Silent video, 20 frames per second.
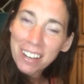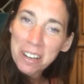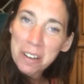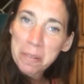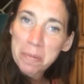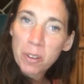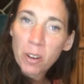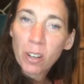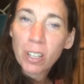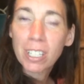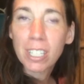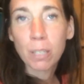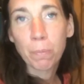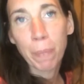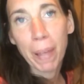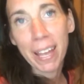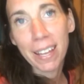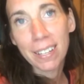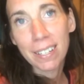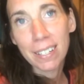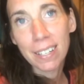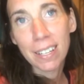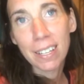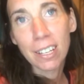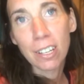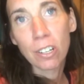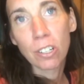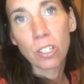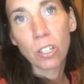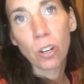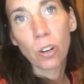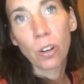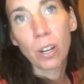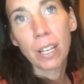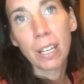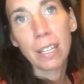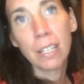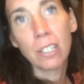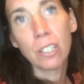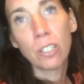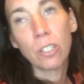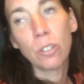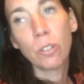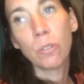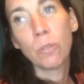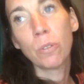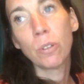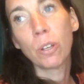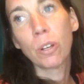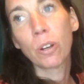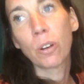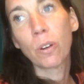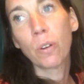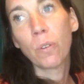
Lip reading: you're expanding, you're turning into your